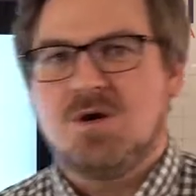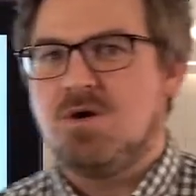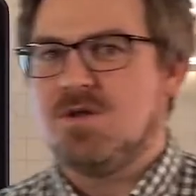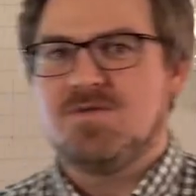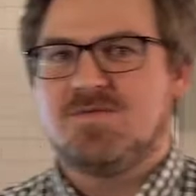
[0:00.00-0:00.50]

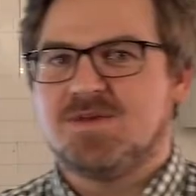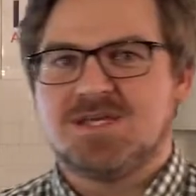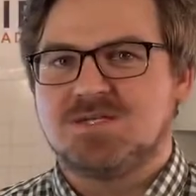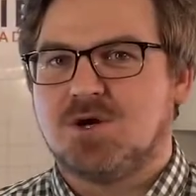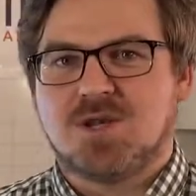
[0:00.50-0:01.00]
All of
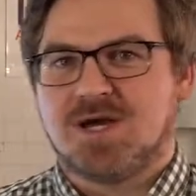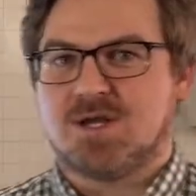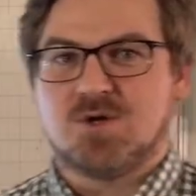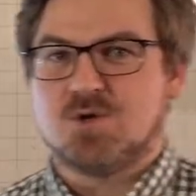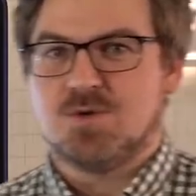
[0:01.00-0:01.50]
these
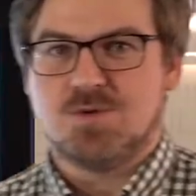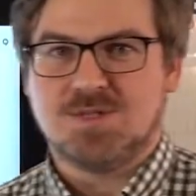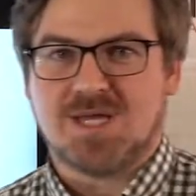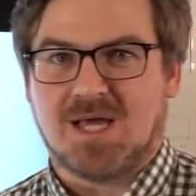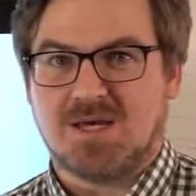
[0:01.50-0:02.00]
online gurus
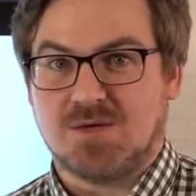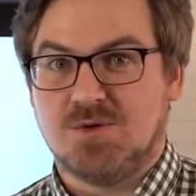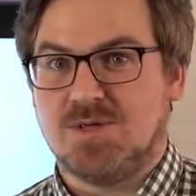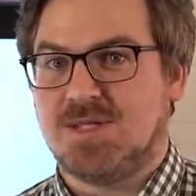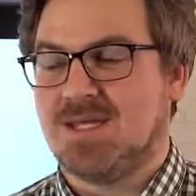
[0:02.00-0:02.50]
telling
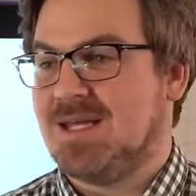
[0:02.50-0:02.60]
you that